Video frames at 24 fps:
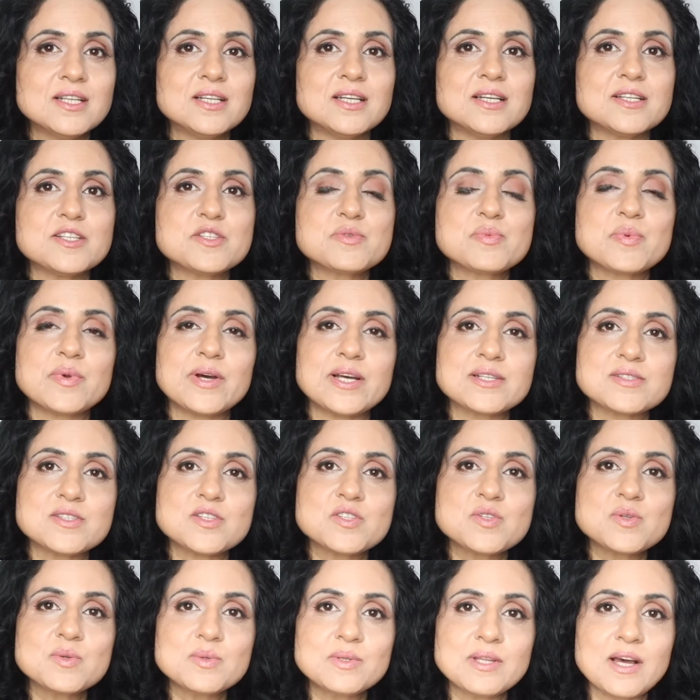It is priced
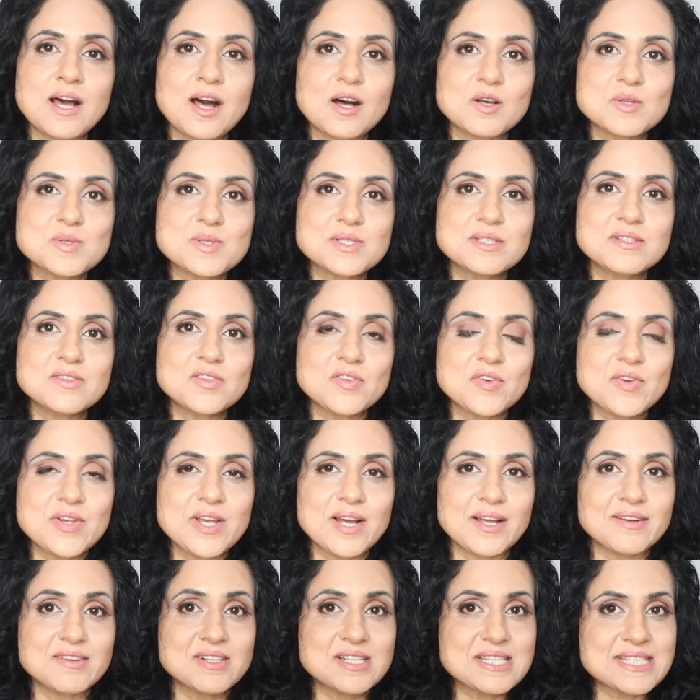at
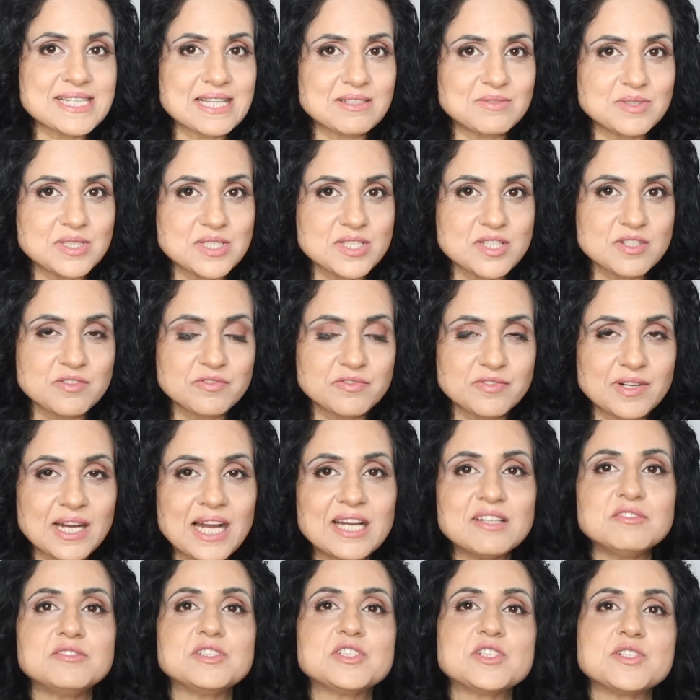
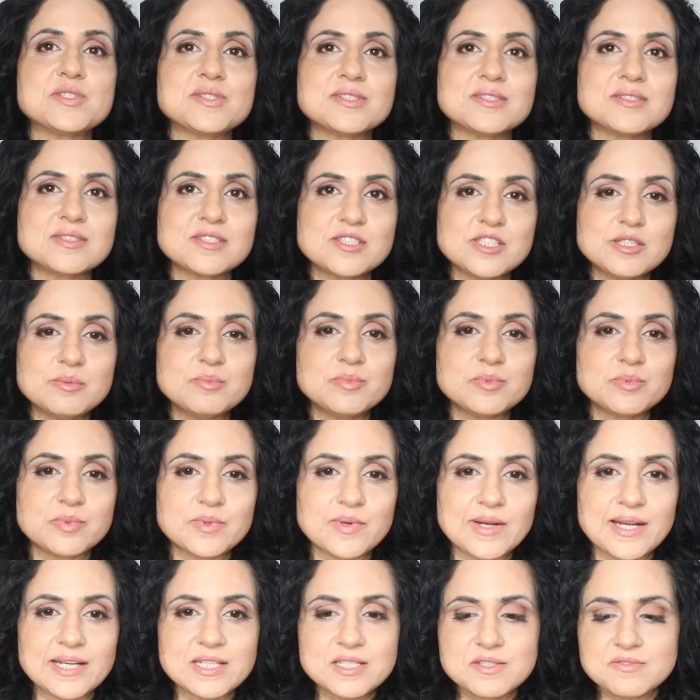2,375, which is a steep
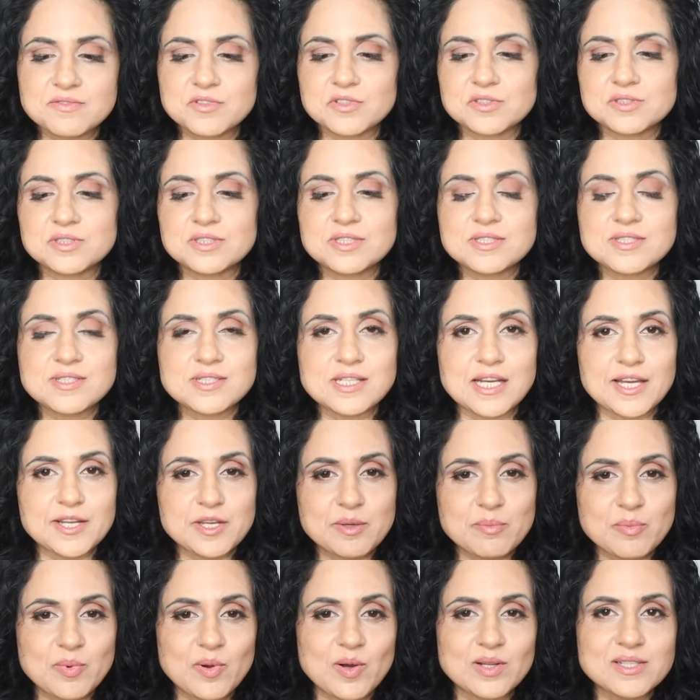price for this
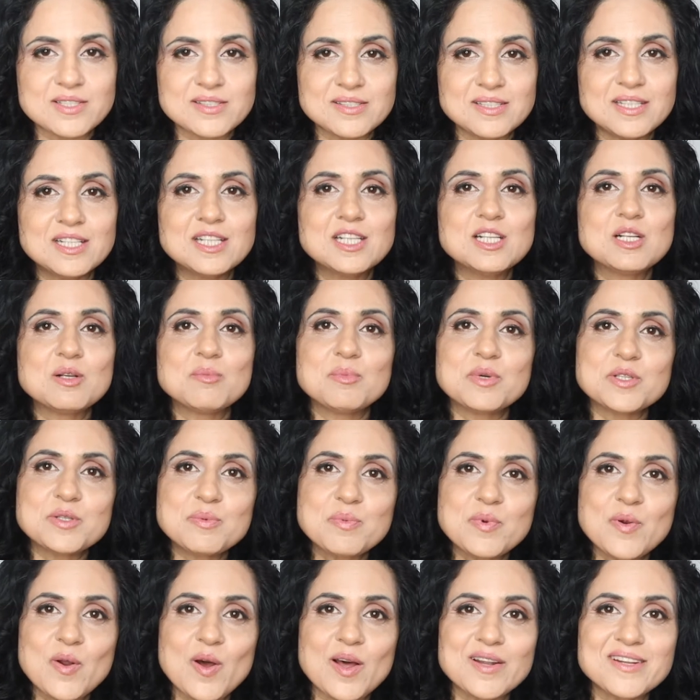tiny bottle, but the
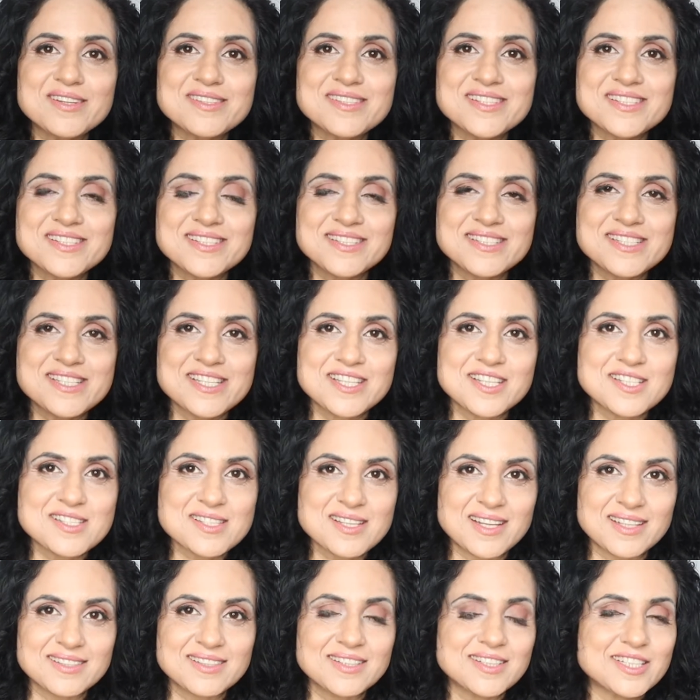product it contains,
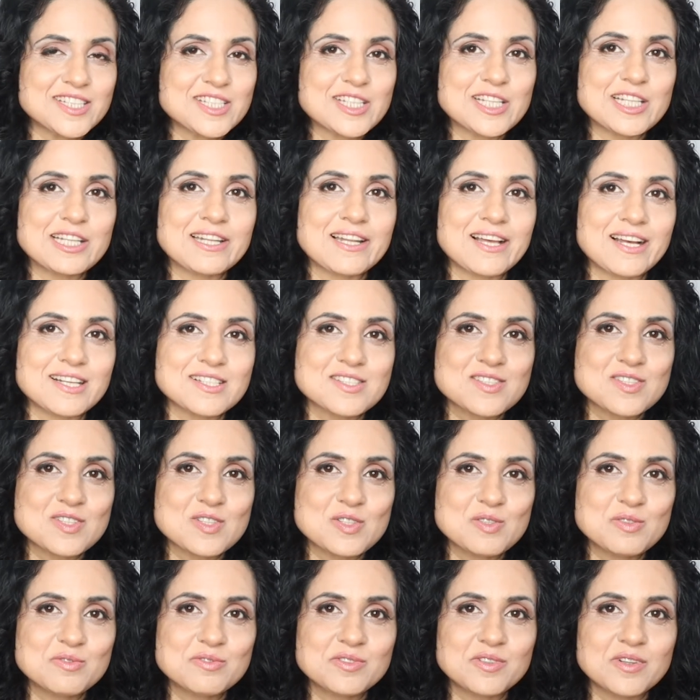I think it can last
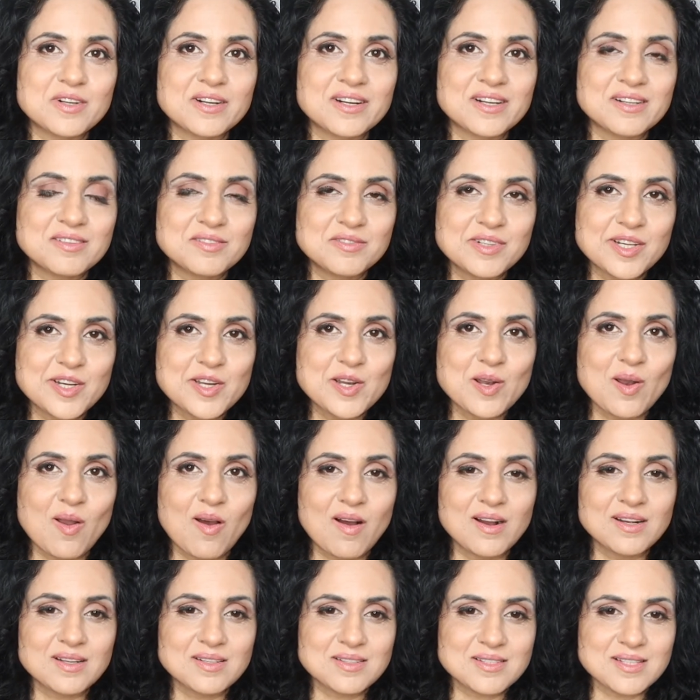you for a very
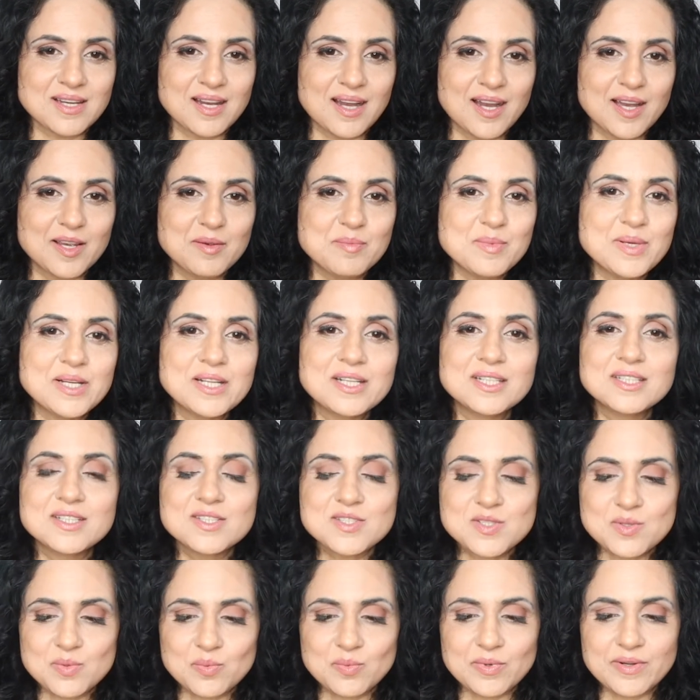long time,
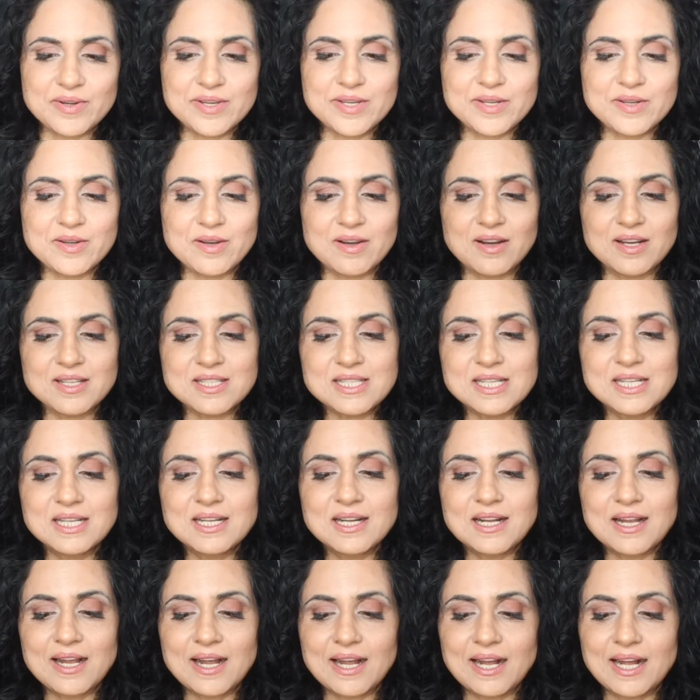so worry not.
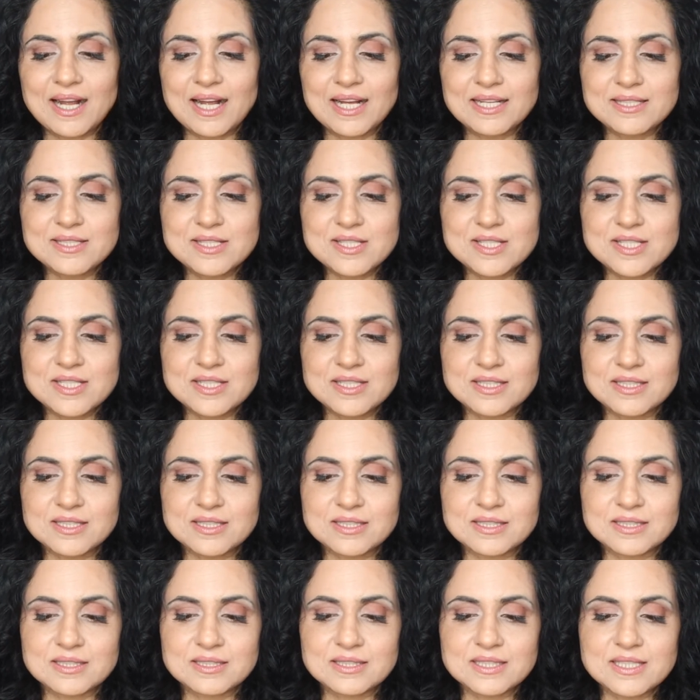And
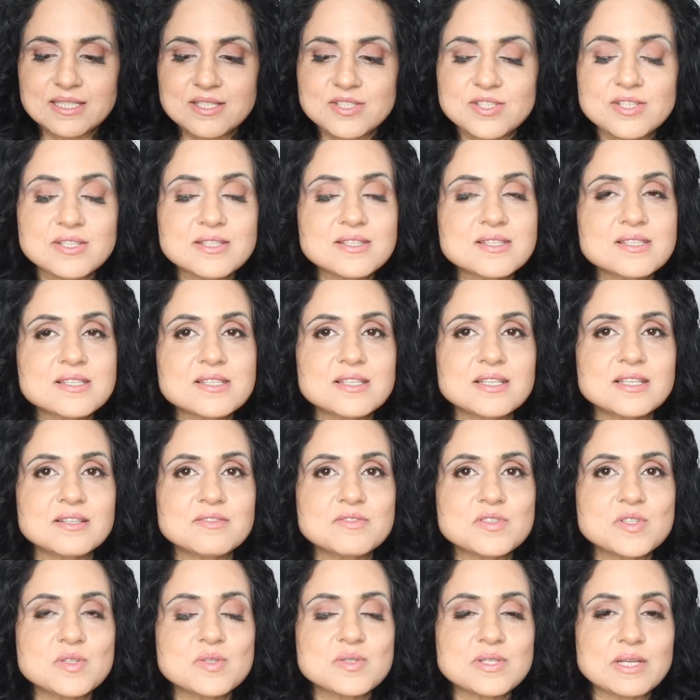it just
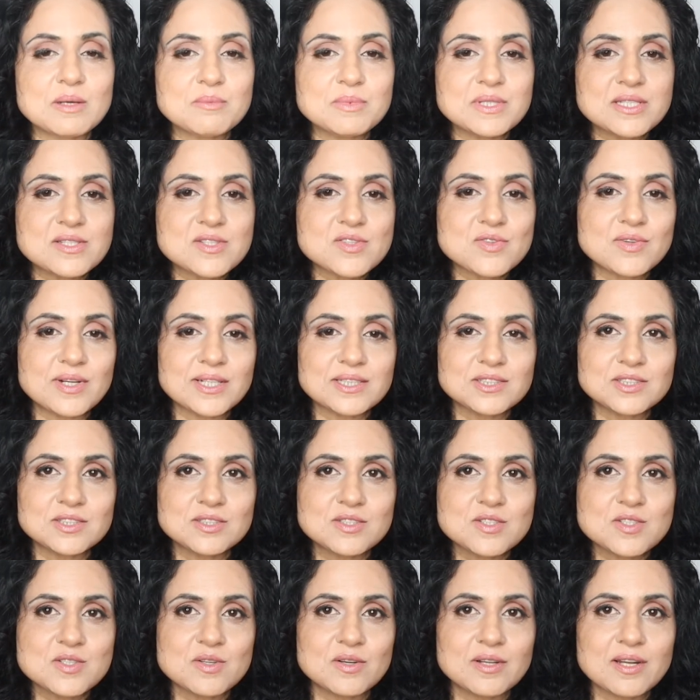gives you some
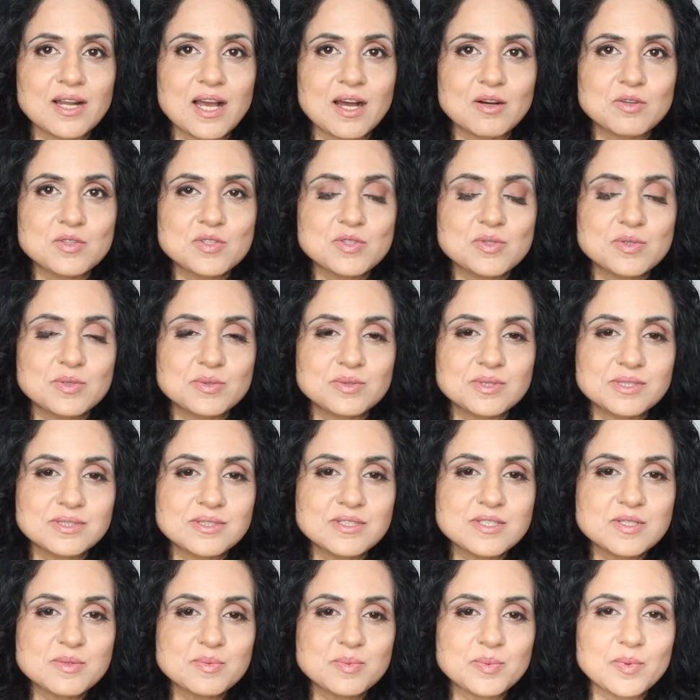instructions on how to use
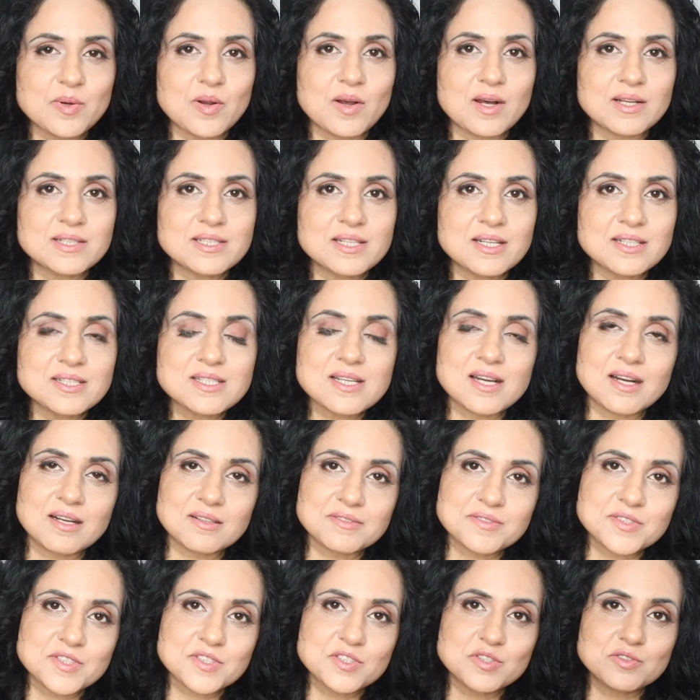this product
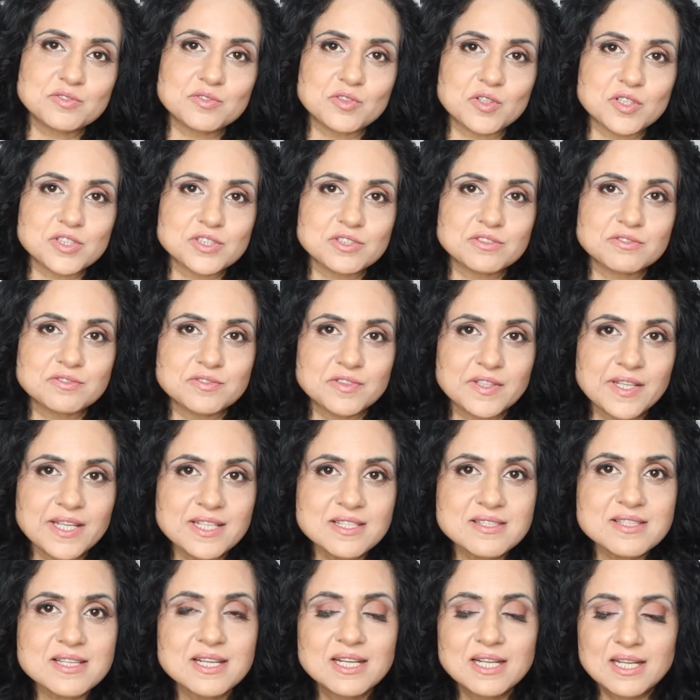after you wash your
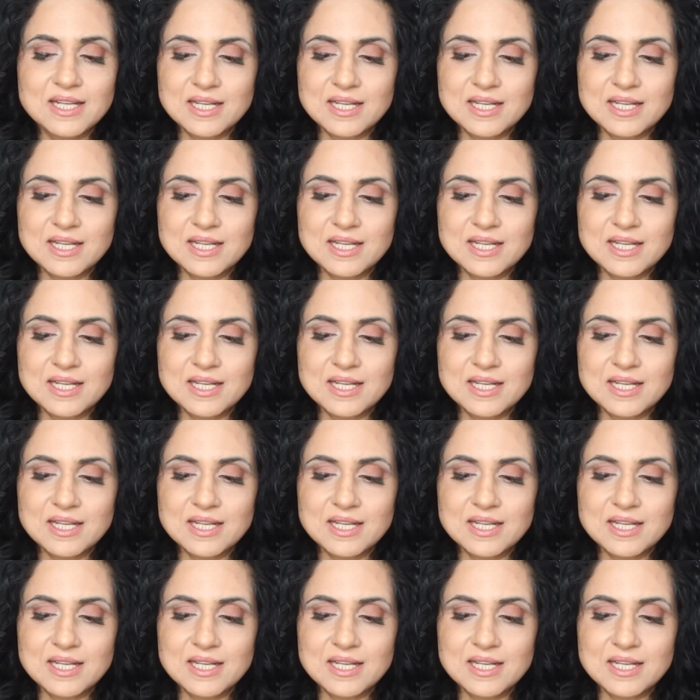face.